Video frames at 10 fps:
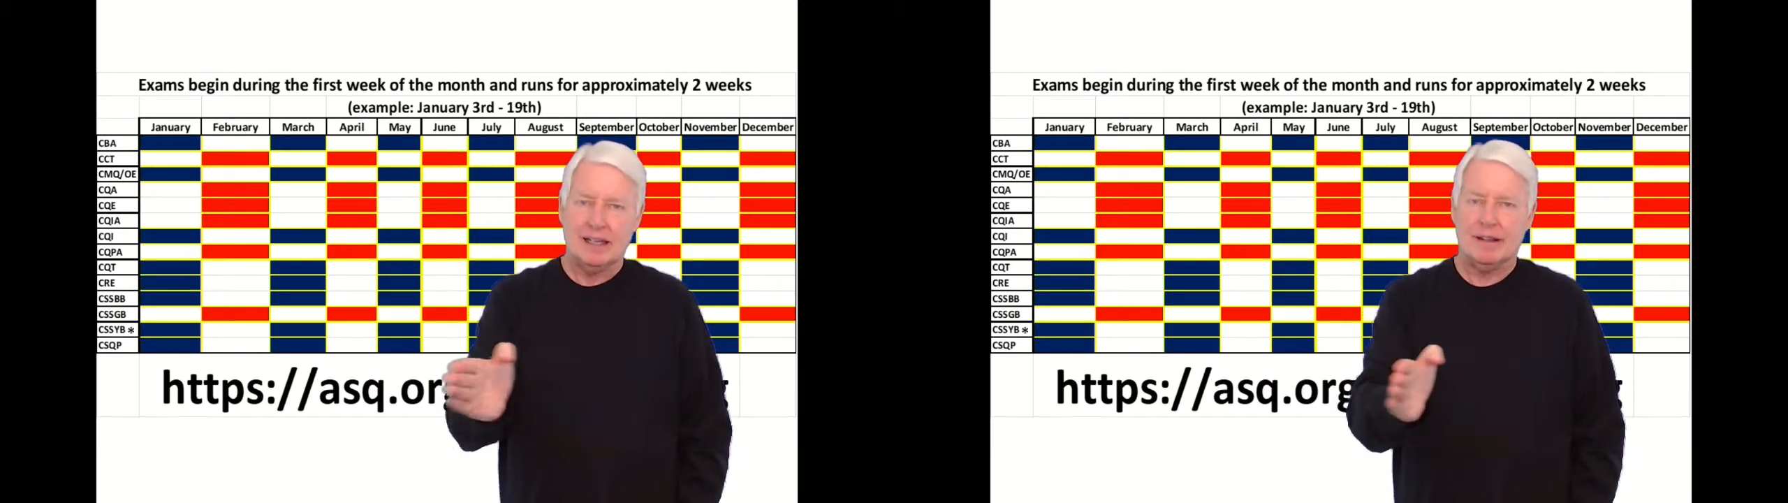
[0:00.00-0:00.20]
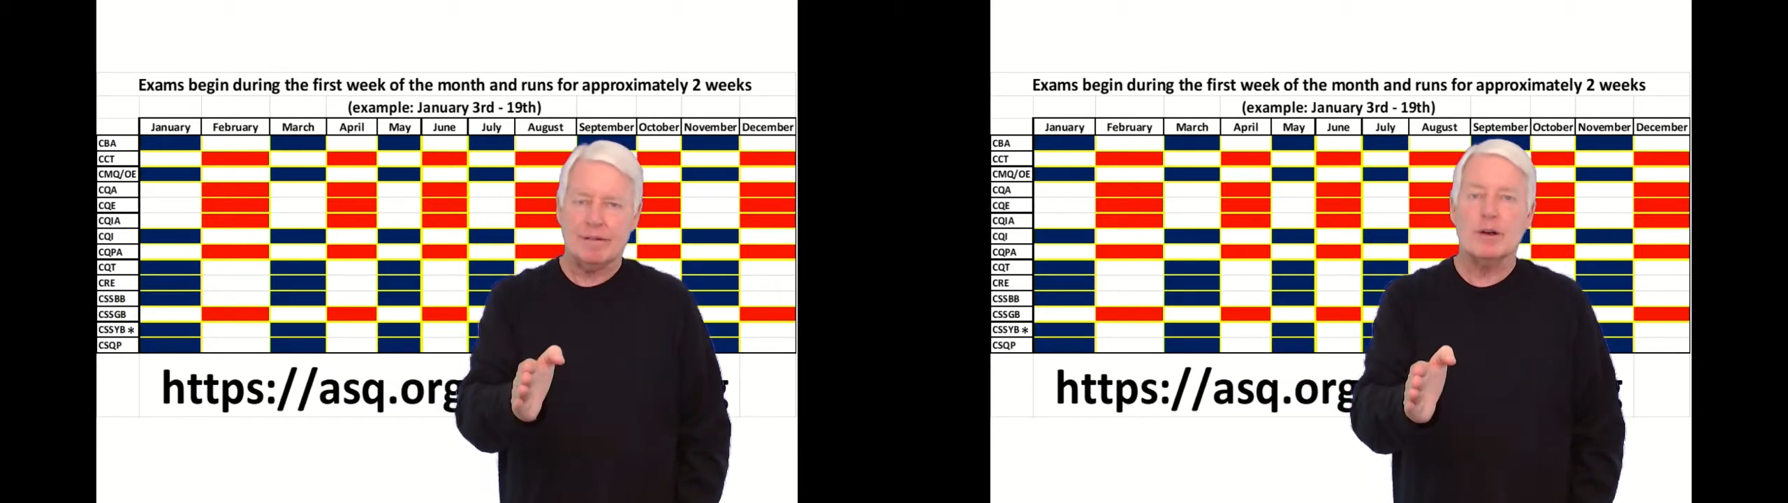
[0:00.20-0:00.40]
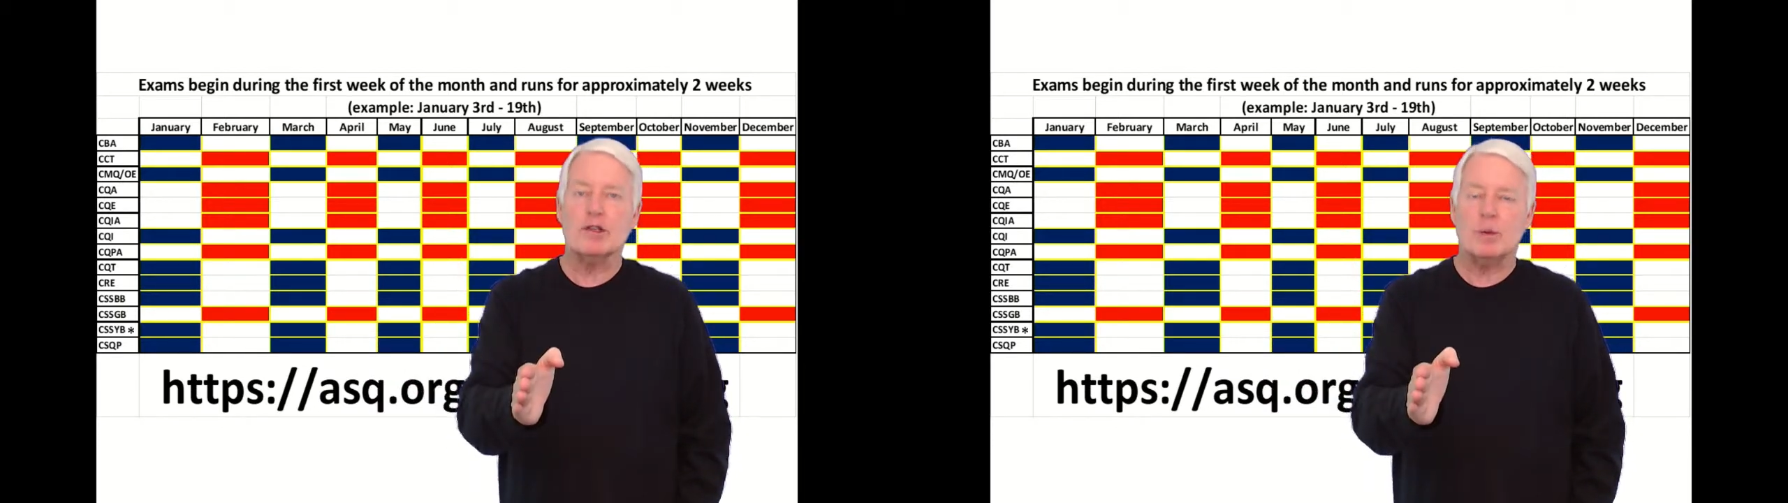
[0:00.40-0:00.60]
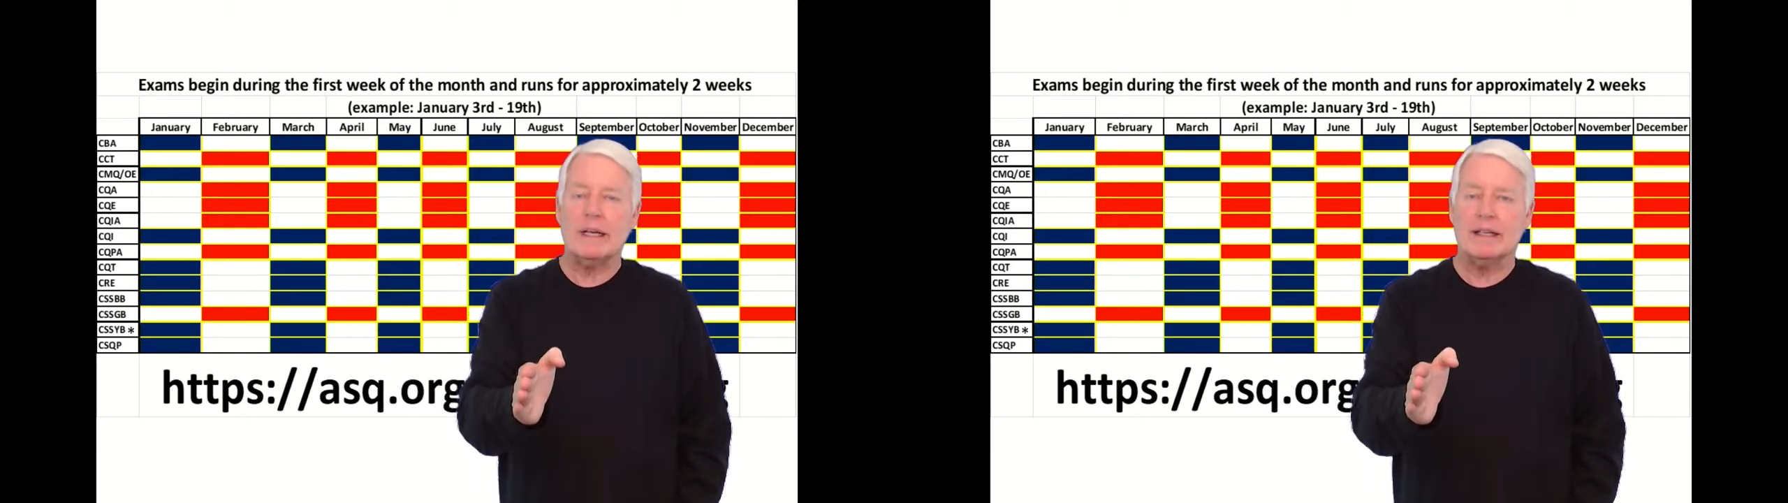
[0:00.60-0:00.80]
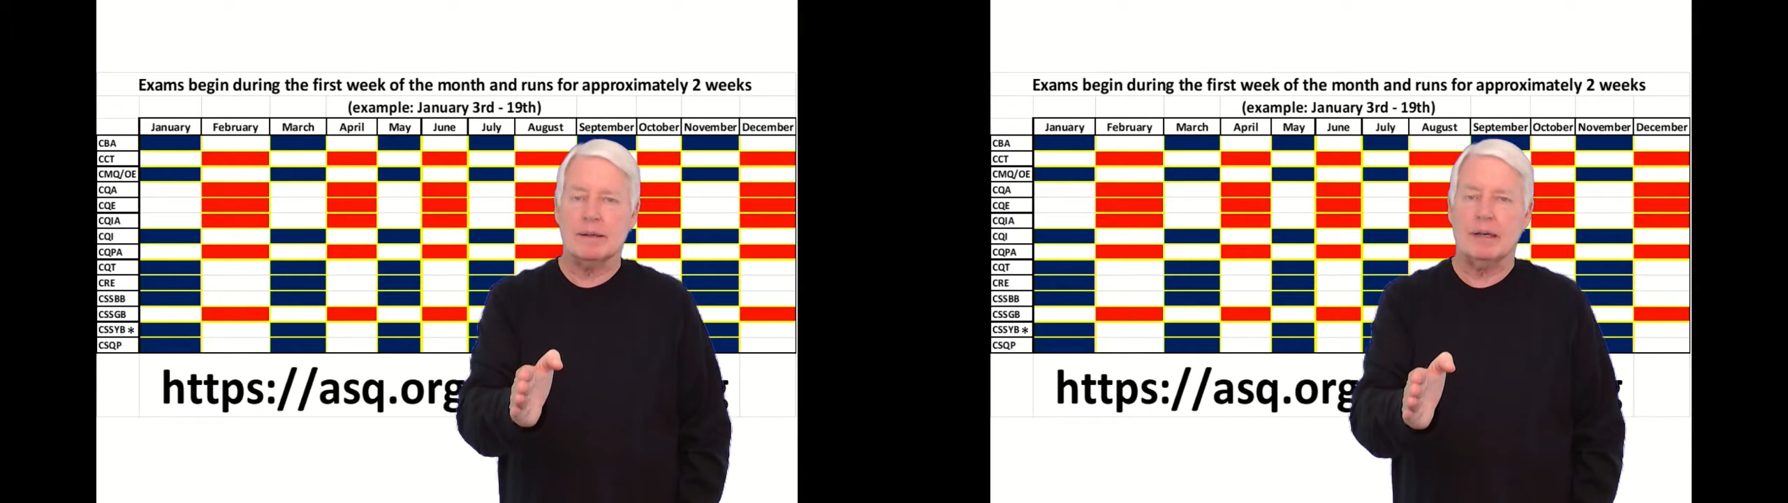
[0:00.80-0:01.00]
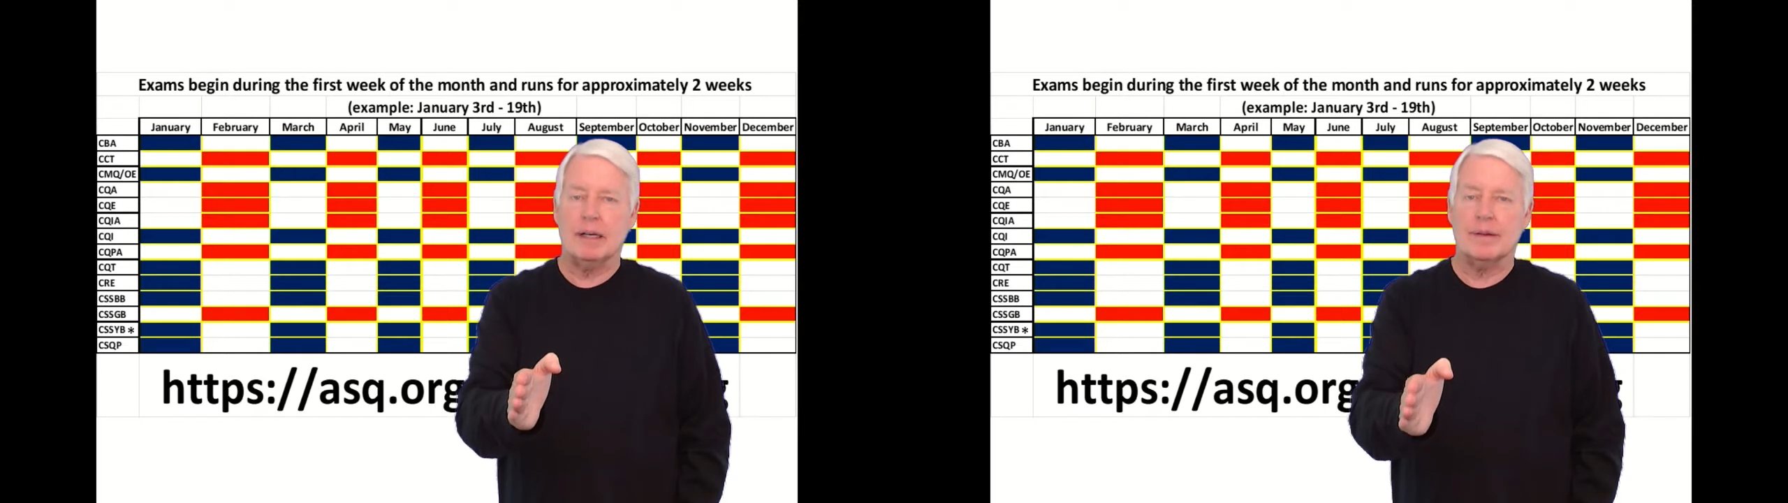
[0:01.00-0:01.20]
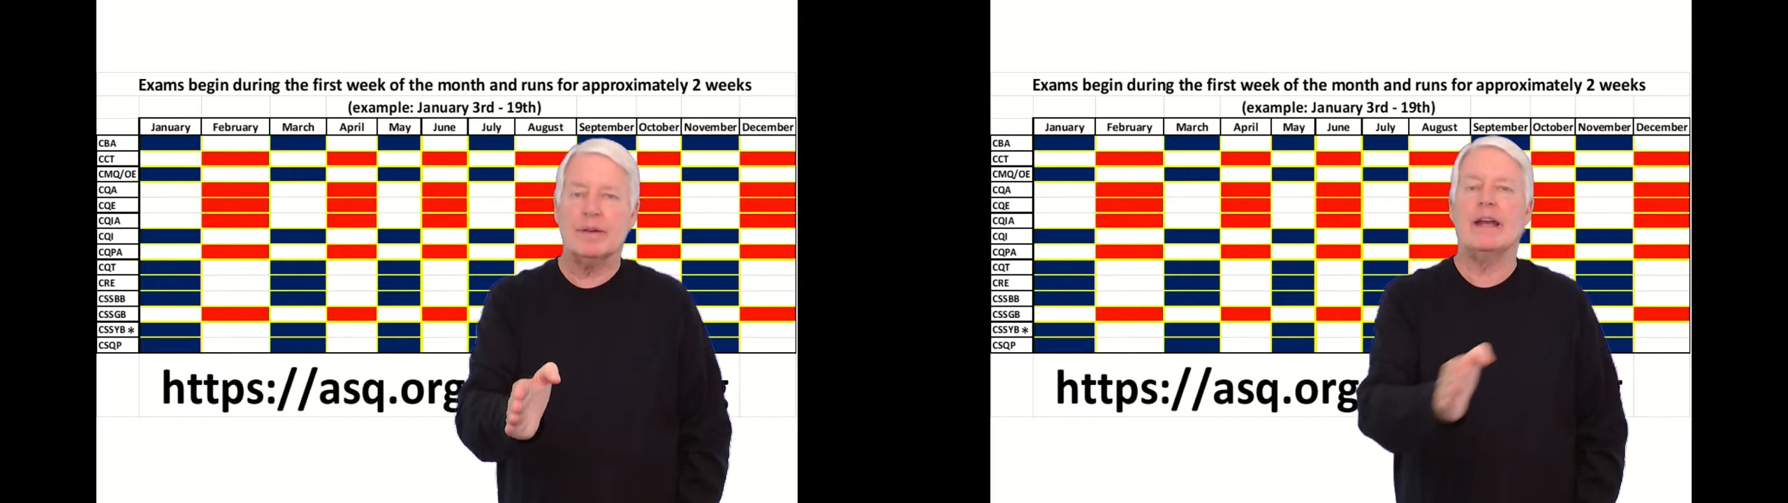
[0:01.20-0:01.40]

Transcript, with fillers: in the first week of the month,